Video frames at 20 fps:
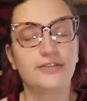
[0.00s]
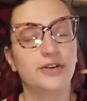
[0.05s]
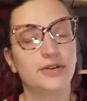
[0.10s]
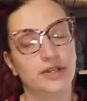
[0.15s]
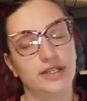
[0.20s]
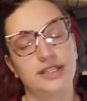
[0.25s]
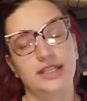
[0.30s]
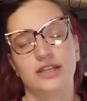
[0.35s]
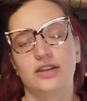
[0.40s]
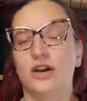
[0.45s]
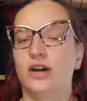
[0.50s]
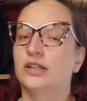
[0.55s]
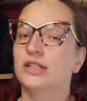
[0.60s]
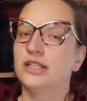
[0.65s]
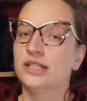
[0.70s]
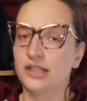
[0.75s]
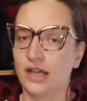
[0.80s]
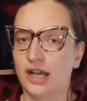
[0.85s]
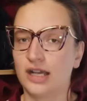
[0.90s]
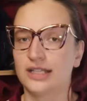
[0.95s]
focusing on
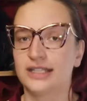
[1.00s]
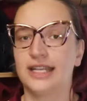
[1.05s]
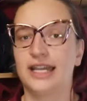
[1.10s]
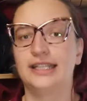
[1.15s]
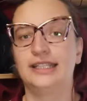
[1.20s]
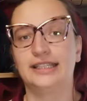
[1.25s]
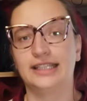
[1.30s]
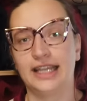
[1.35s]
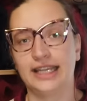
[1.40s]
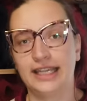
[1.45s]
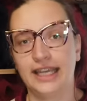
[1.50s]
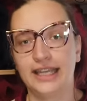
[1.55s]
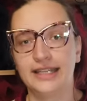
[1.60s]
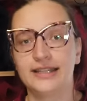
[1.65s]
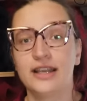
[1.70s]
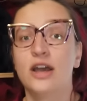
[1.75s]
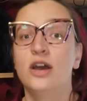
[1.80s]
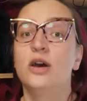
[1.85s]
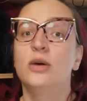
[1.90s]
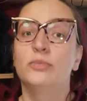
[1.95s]
socks and
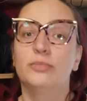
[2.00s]
leggings,